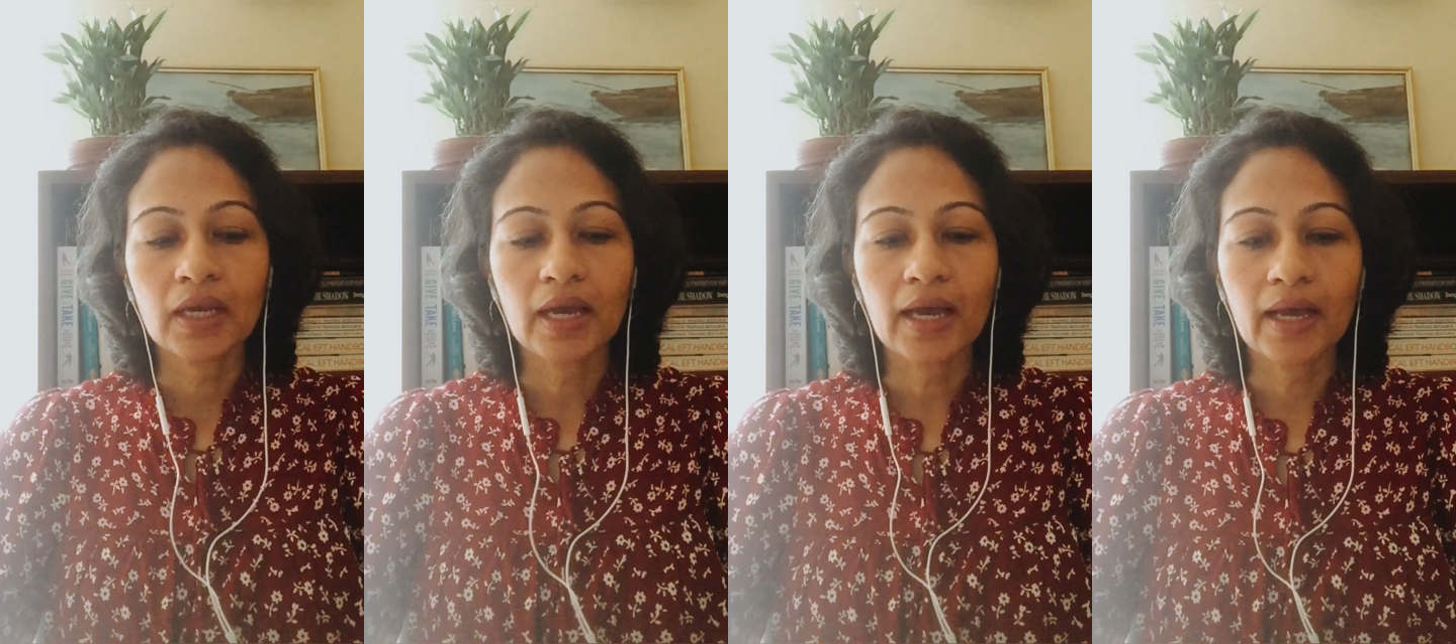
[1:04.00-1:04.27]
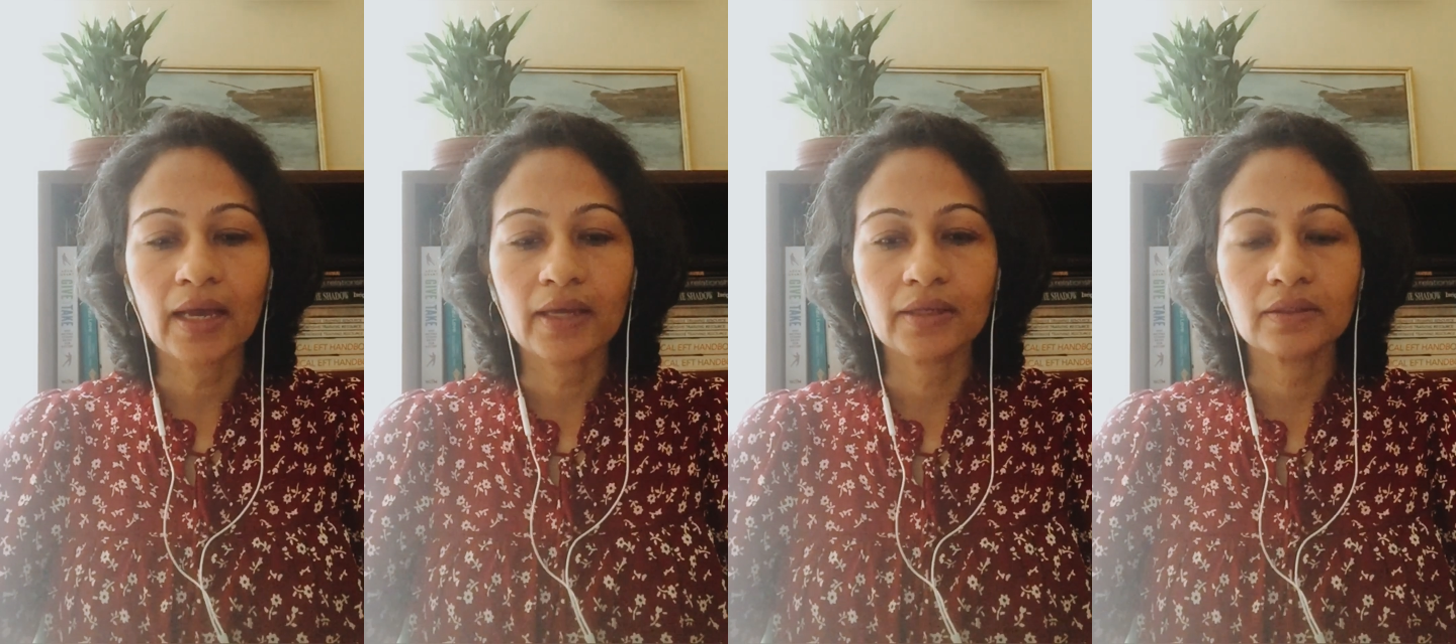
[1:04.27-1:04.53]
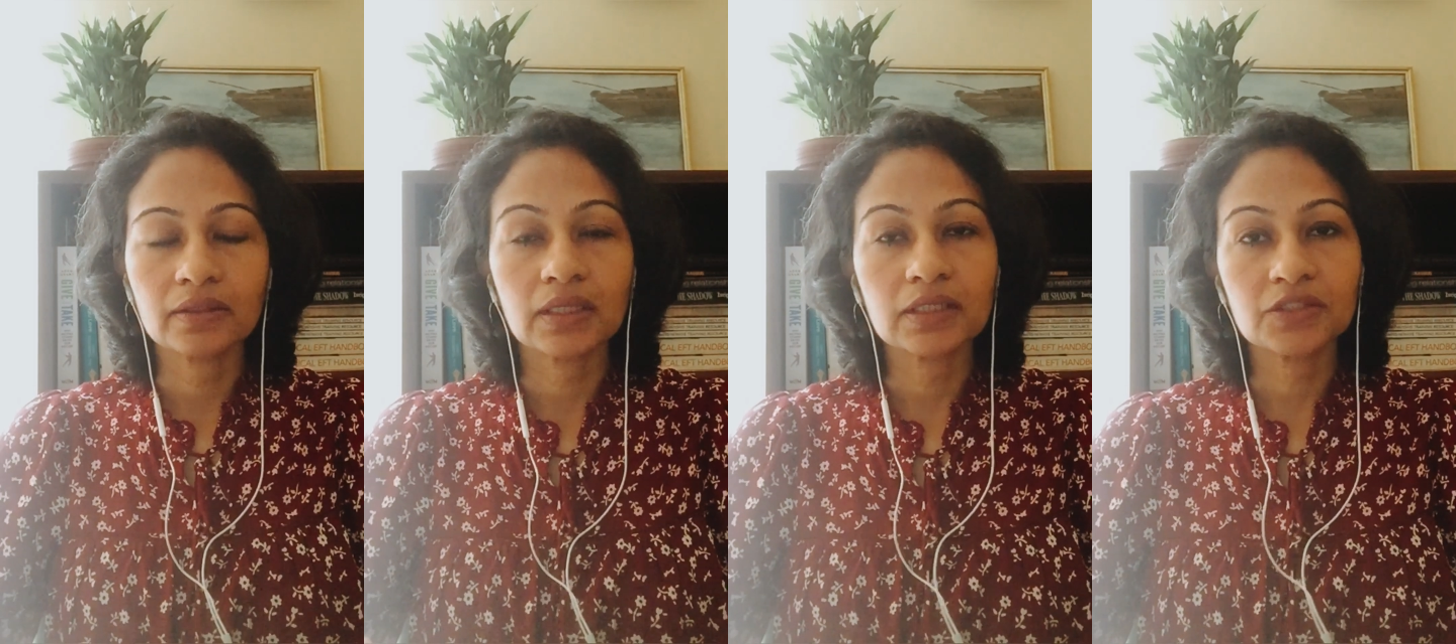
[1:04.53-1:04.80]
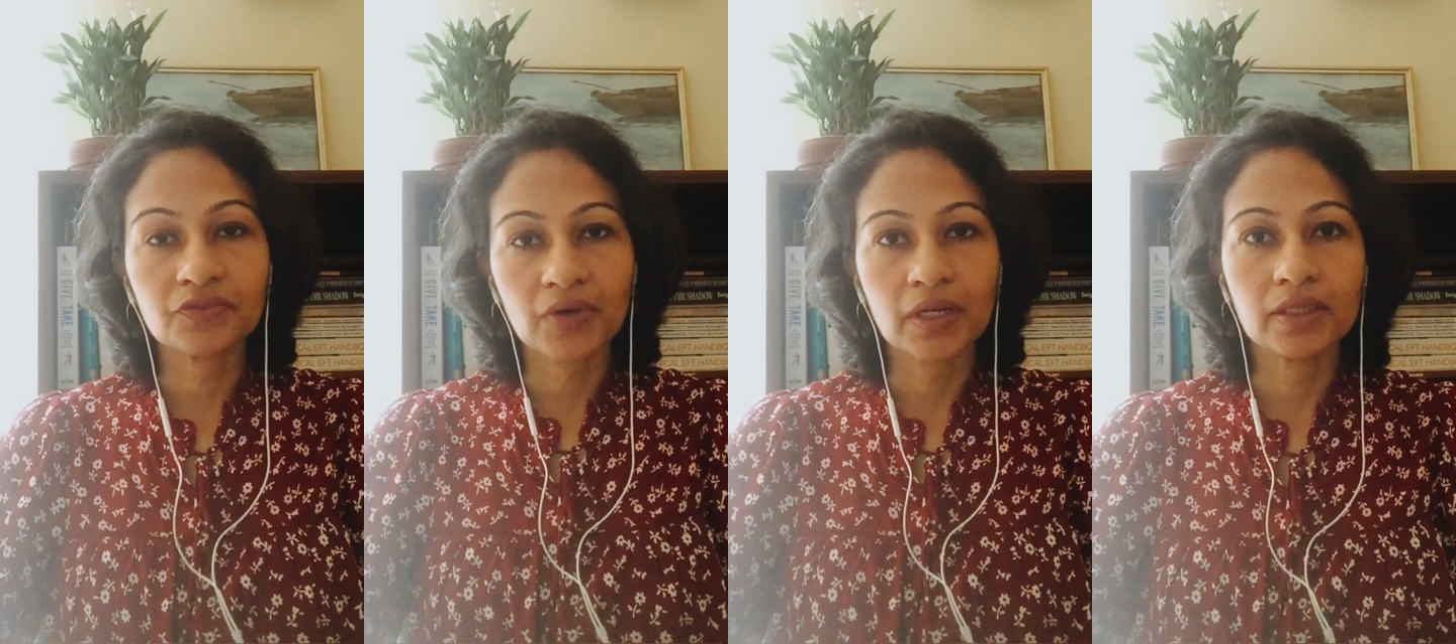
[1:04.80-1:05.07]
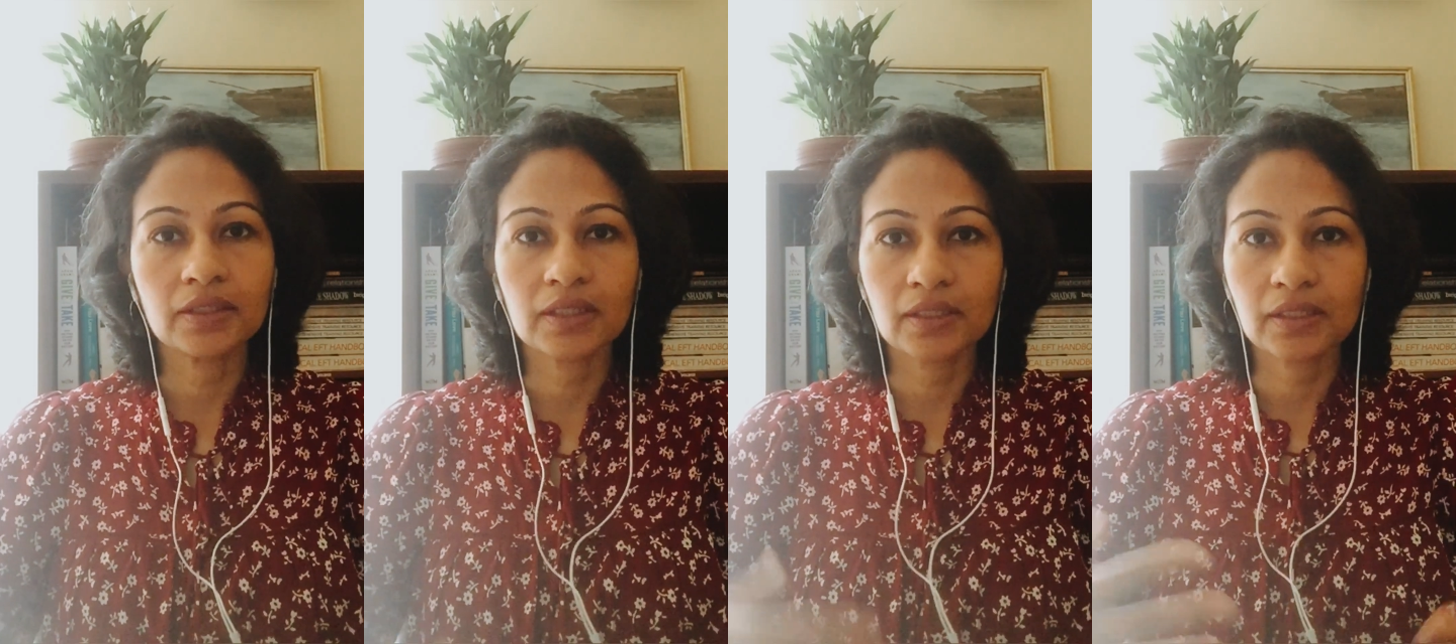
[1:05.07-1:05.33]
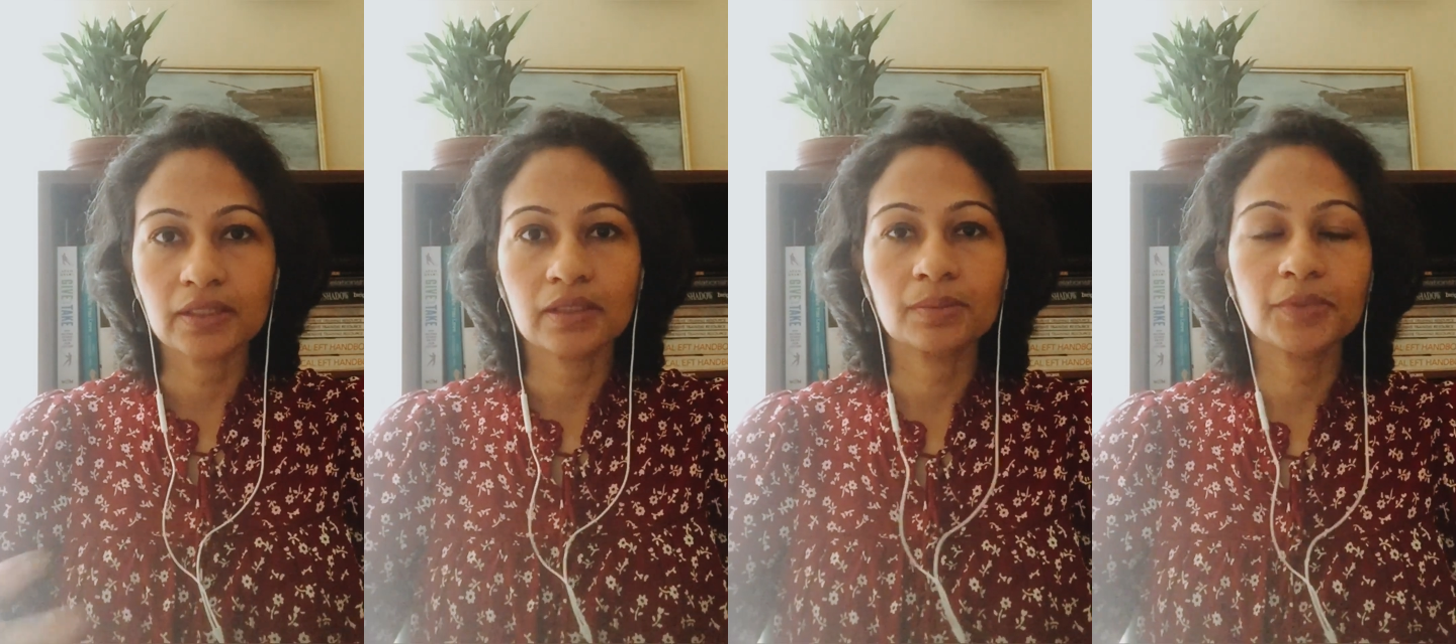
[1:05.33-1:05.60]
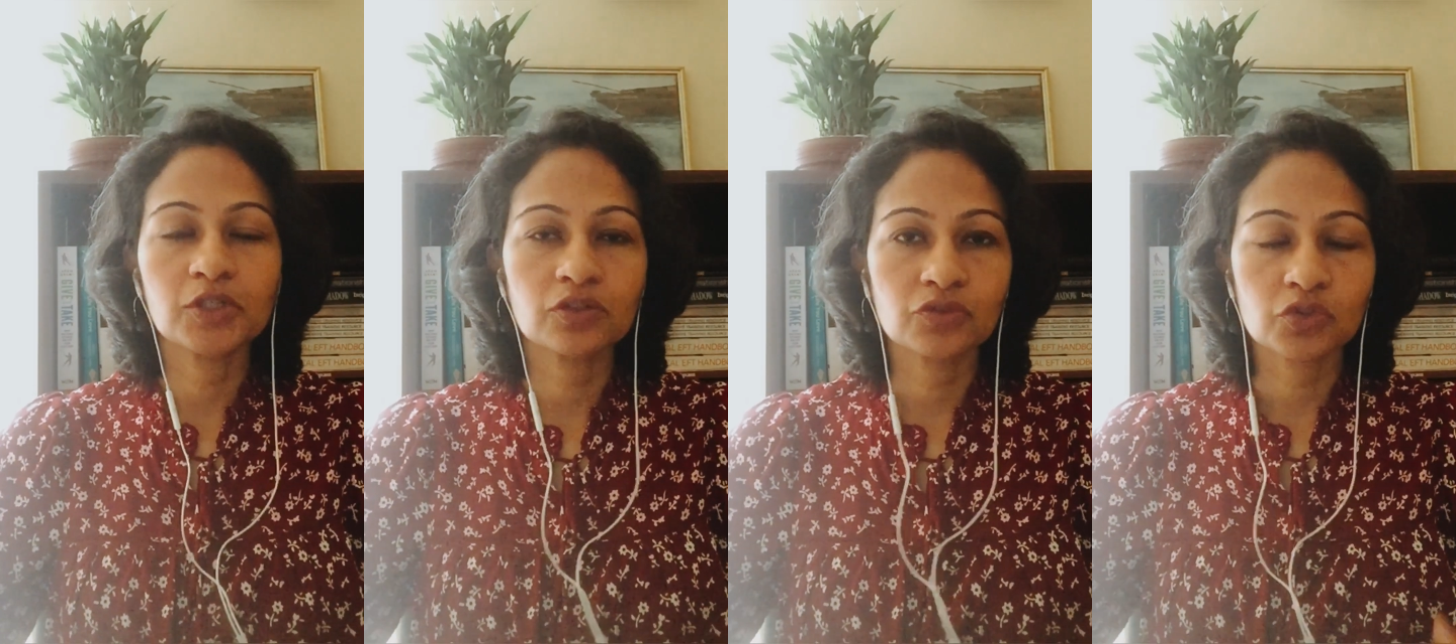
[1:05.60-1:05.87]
and that's fine that little bit of